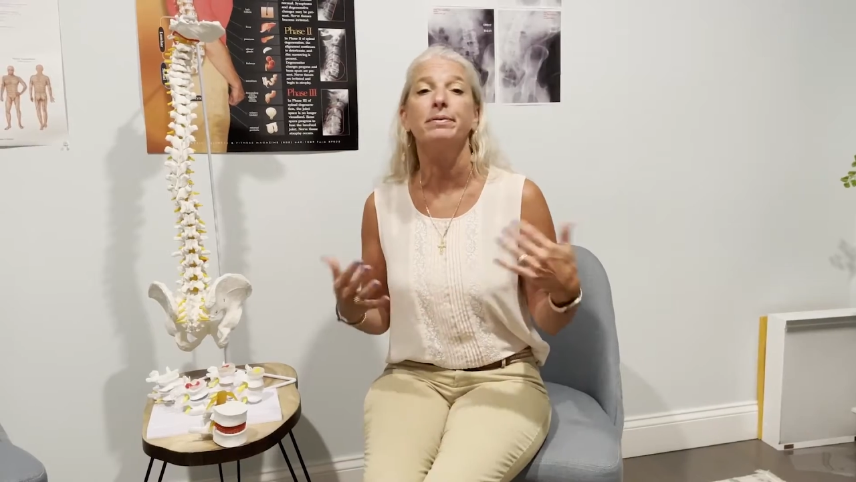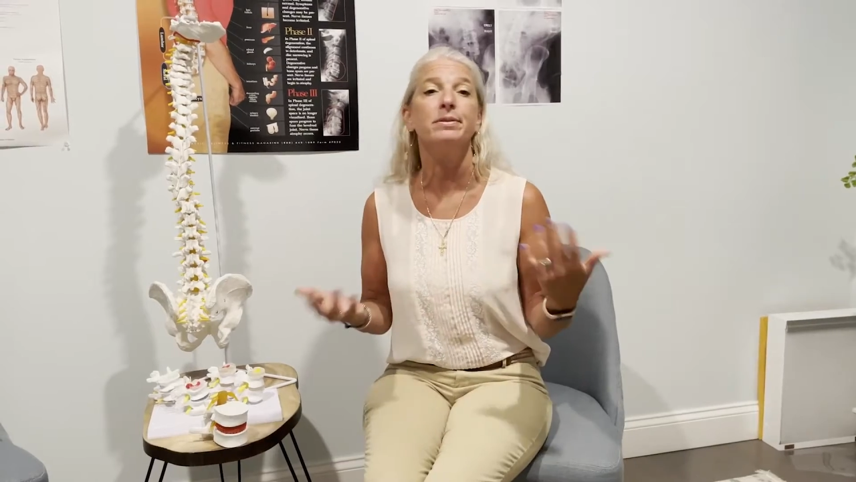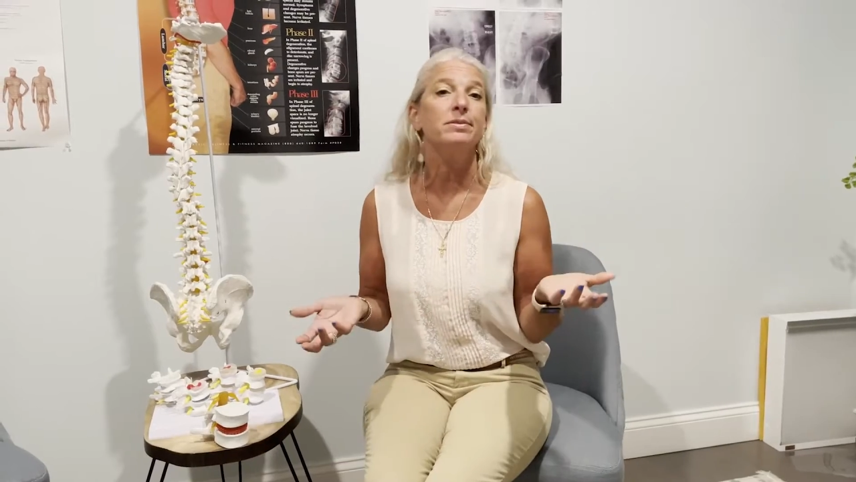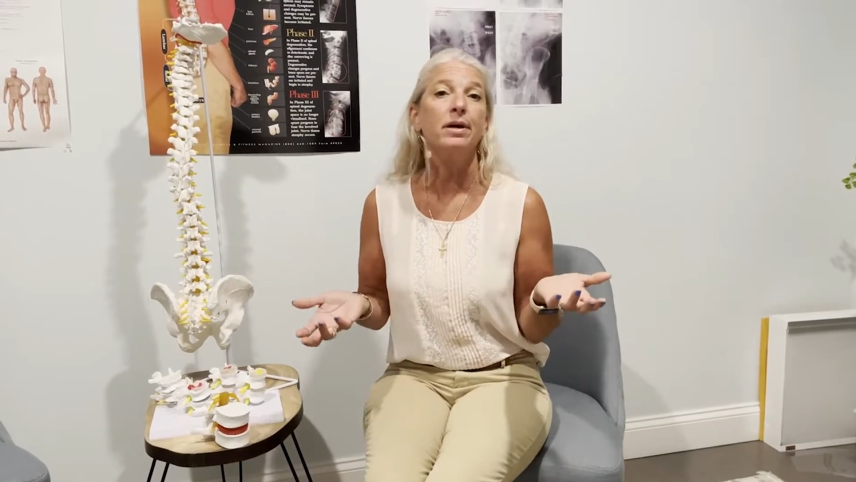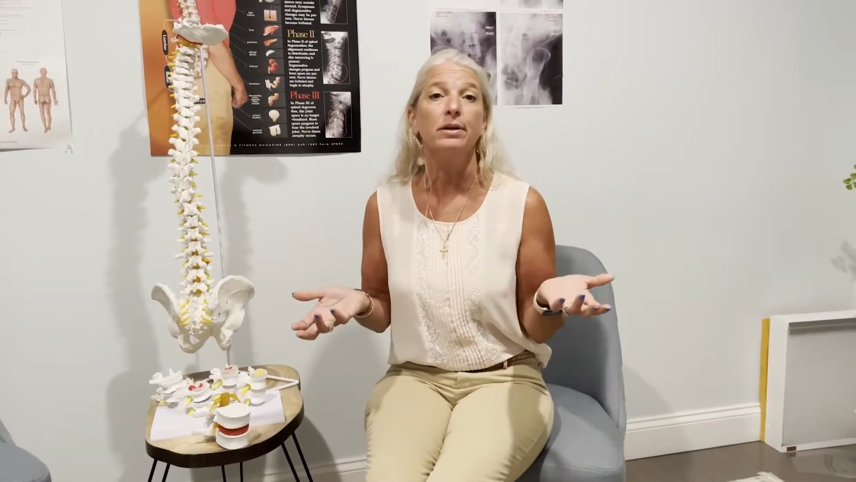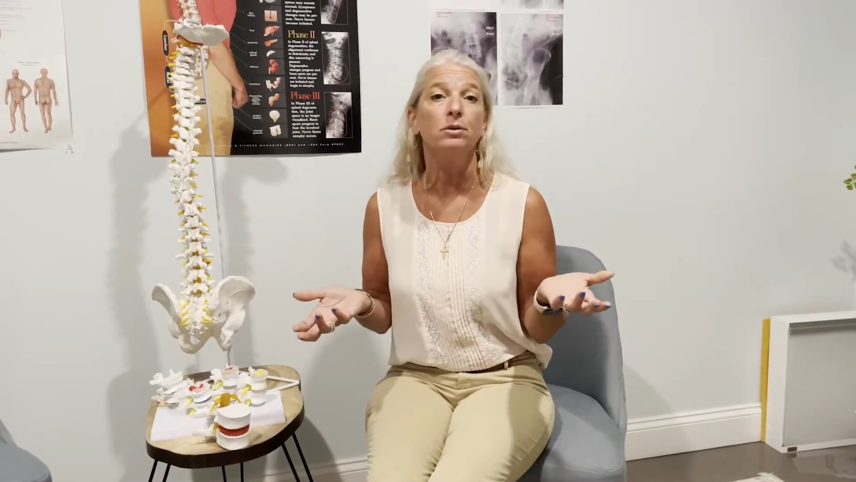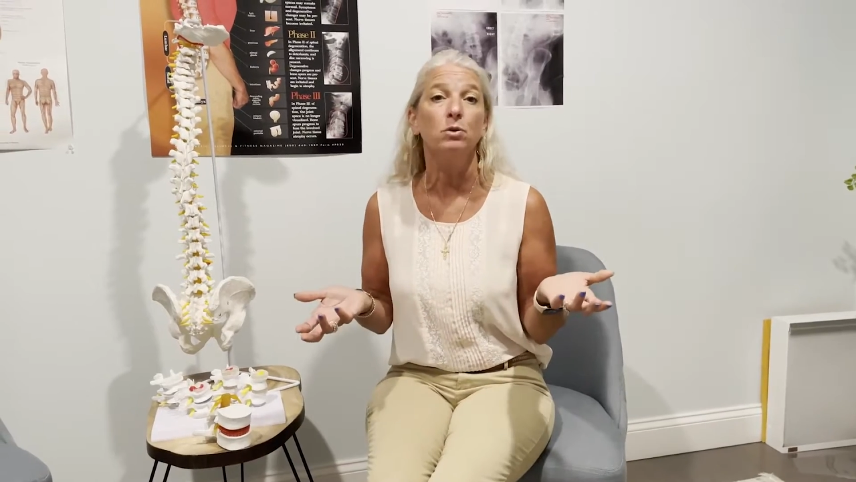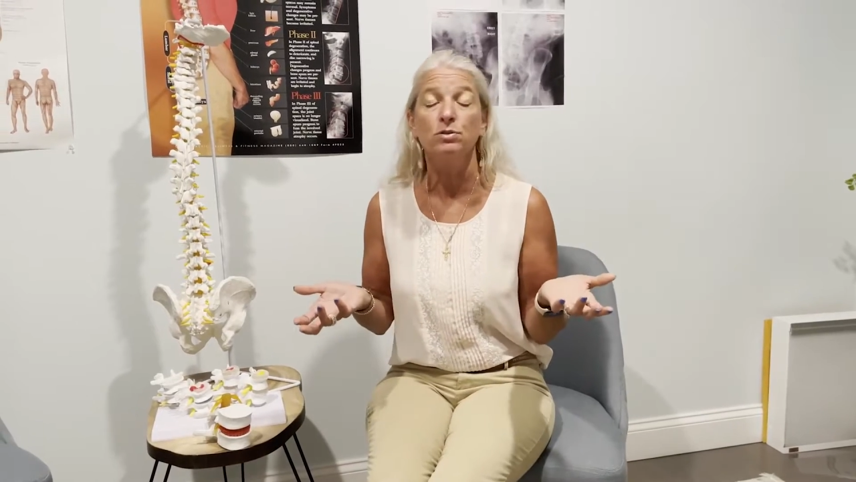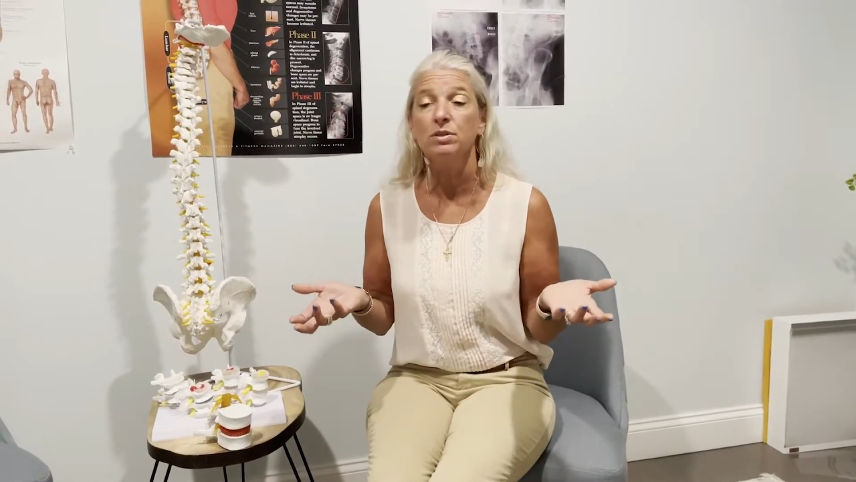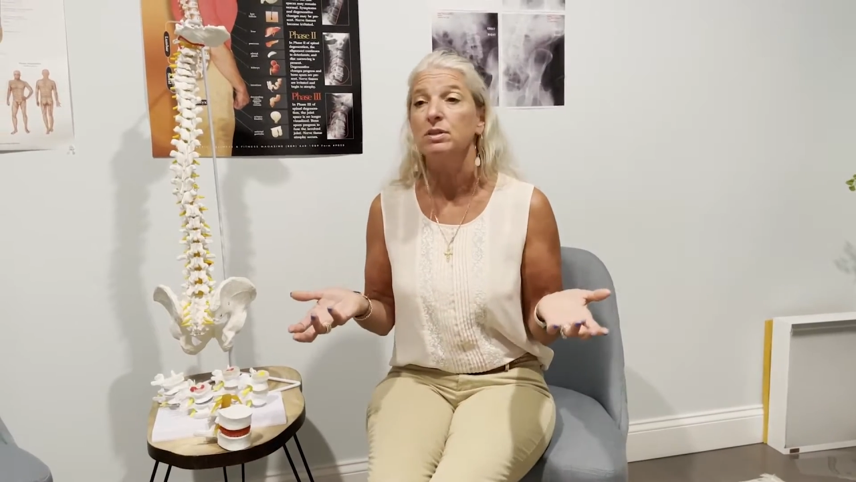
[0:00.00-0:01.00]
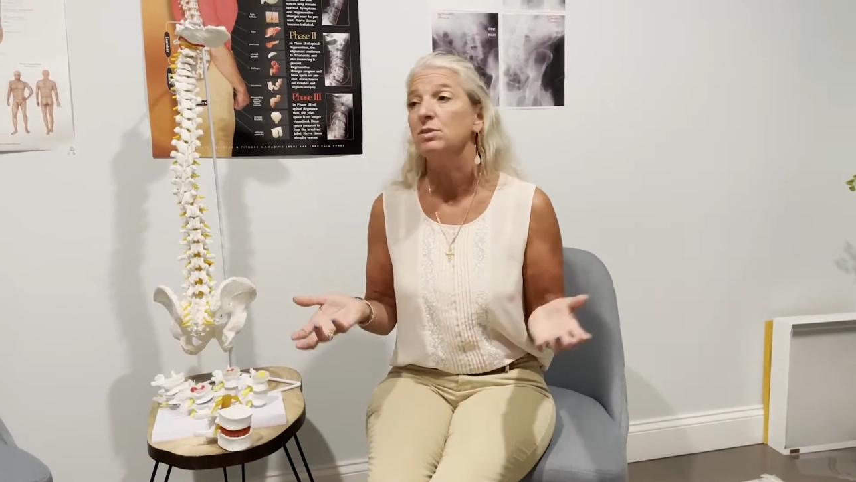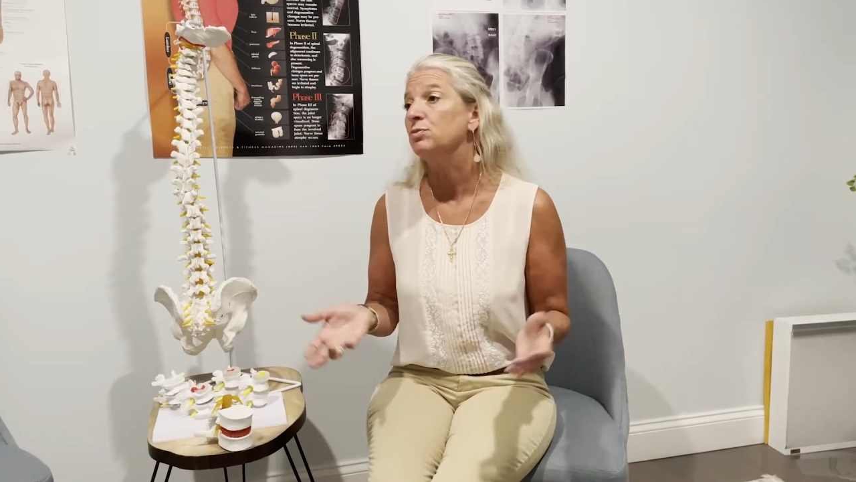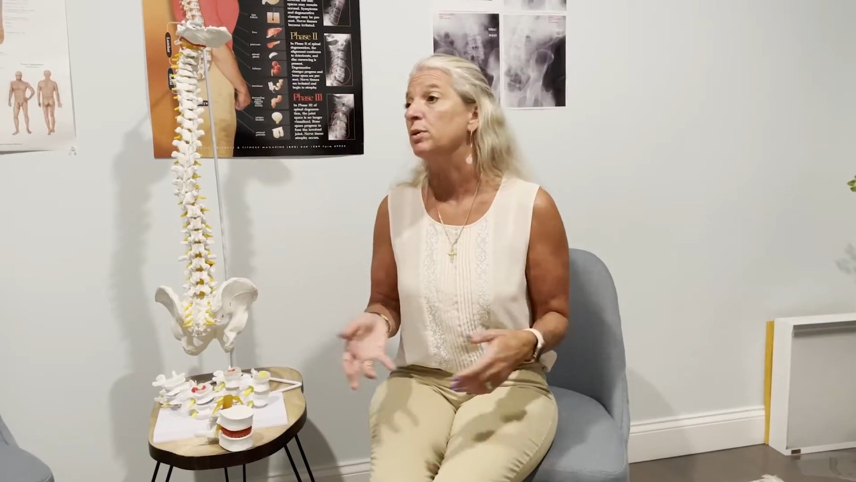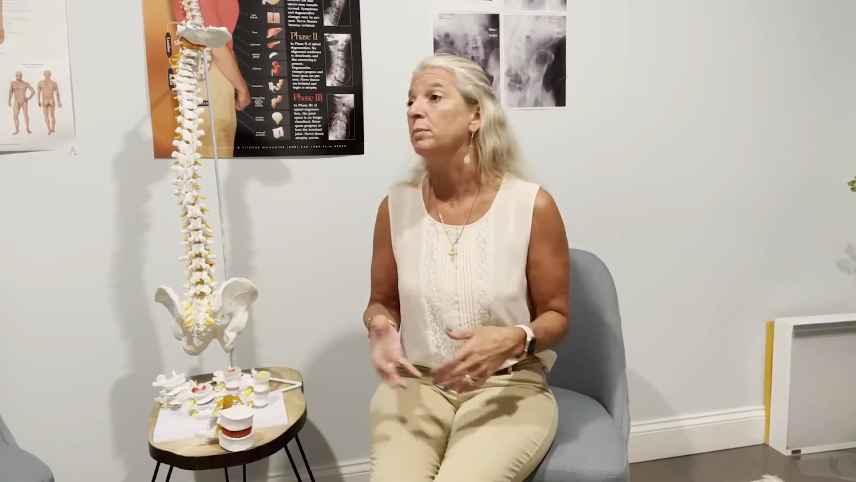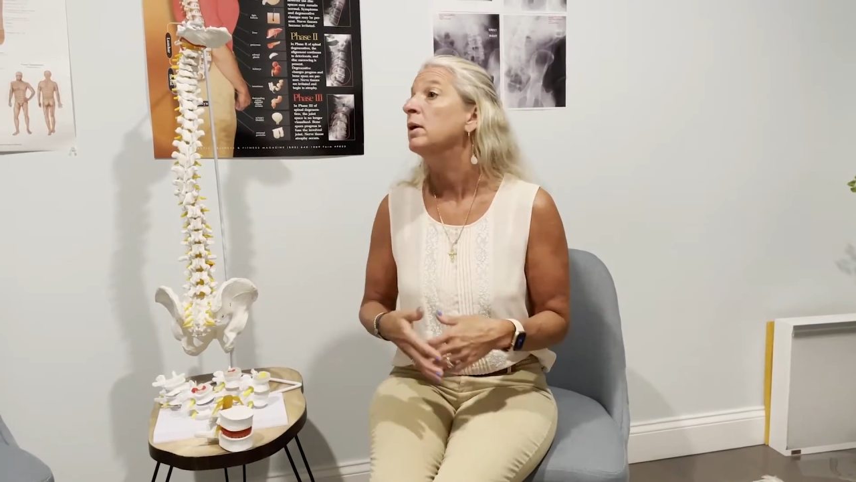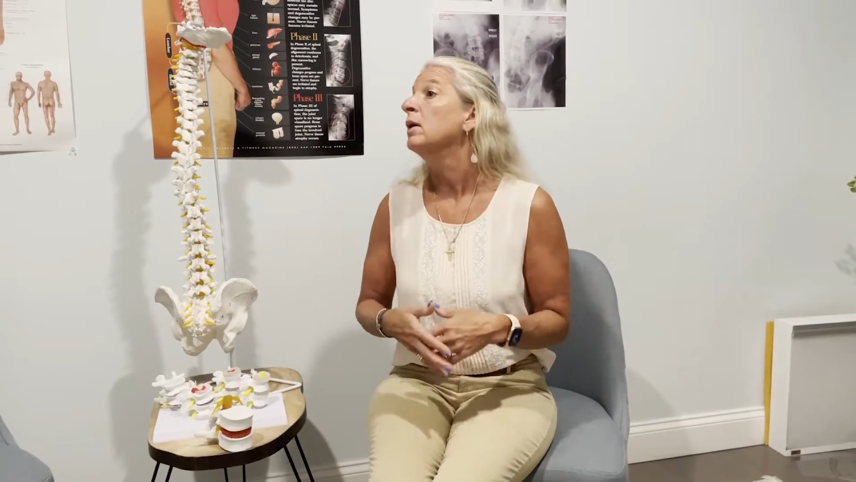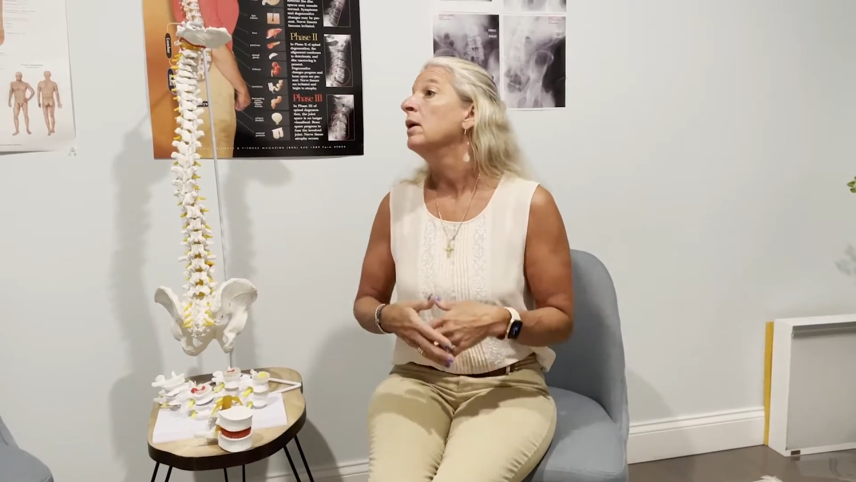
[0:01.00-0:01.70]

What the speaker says: these diagnoses from